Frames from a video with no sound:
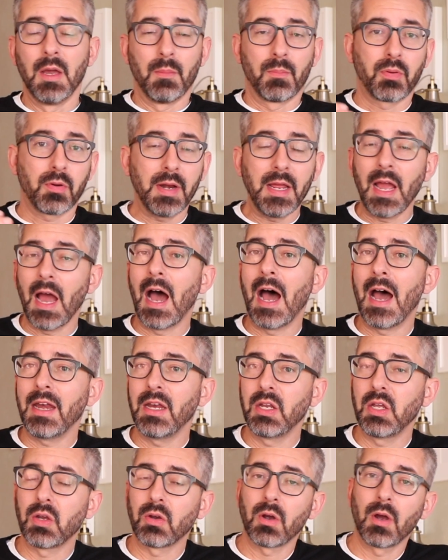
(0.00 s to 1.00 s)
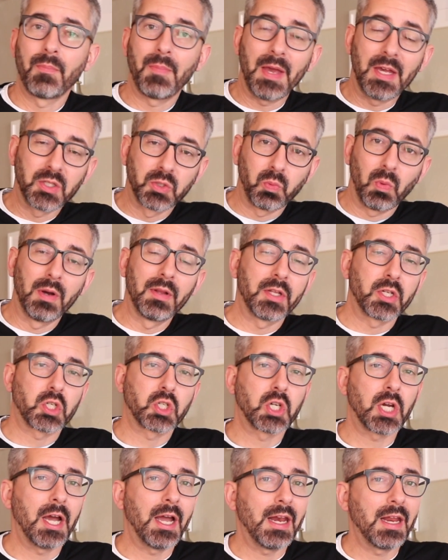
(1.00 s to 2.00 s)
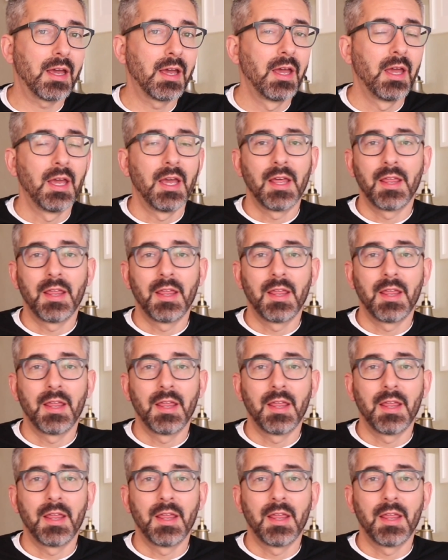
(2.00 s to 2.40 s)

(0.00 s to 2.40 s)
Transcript: pretty hot in Europe as well as China.